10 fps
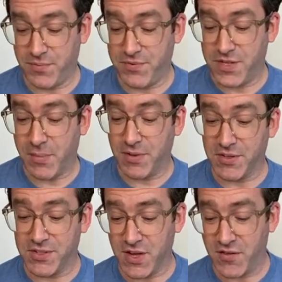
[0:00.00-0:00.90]

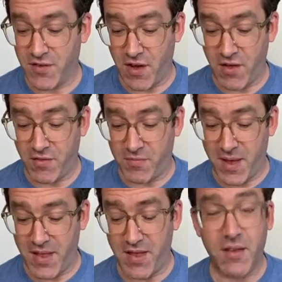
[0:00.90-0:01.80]
doubles of all
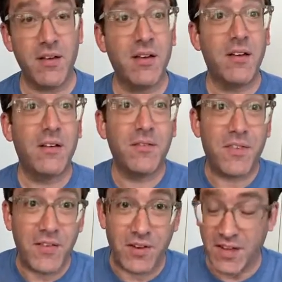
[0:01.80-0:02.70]
my
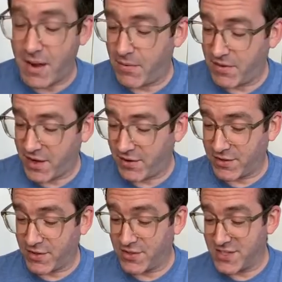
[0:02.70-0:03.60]
favorite Labyrinth
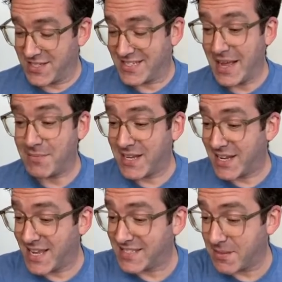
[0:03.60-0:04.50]
characters, as tempting
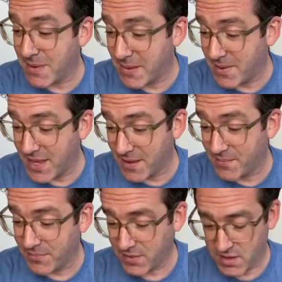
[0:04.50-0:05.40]
as it may be.
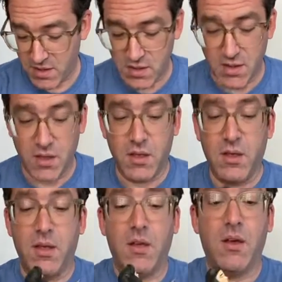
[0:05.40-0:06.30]

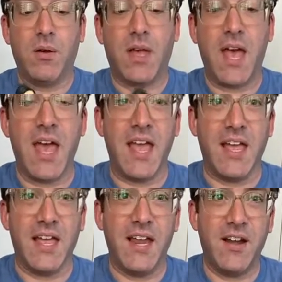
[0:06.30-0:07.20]
Okay,
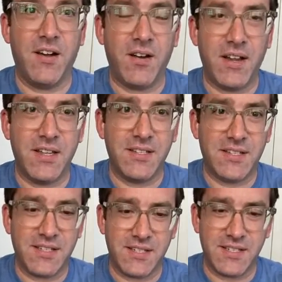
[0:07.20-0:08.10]
here is
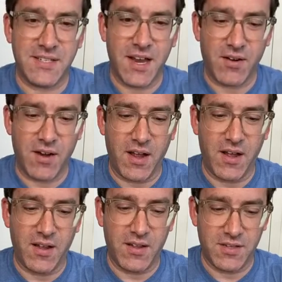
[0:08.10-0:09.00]

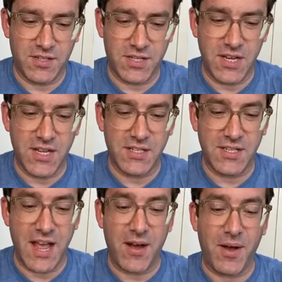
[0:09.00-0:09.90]
Sarah. She is
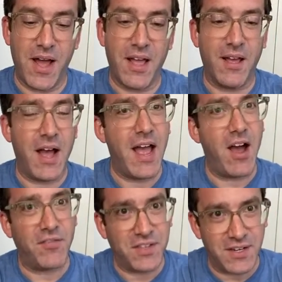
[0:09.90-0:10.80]
now, I
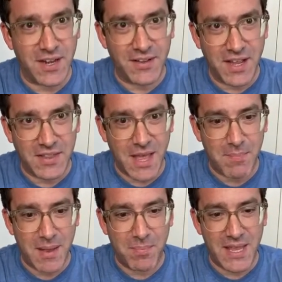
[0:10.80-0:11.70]
got that
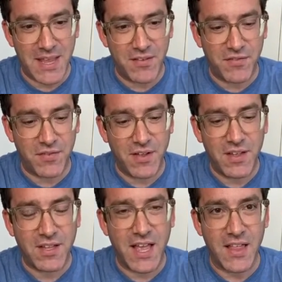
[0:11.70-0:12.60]
pet peeve.
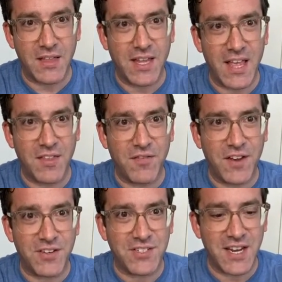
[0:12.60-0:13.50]
Can the
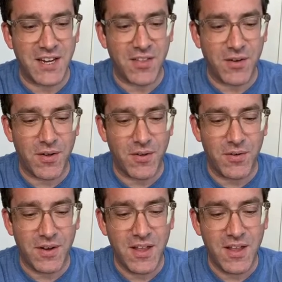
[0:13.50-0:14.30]
figures stand on their own?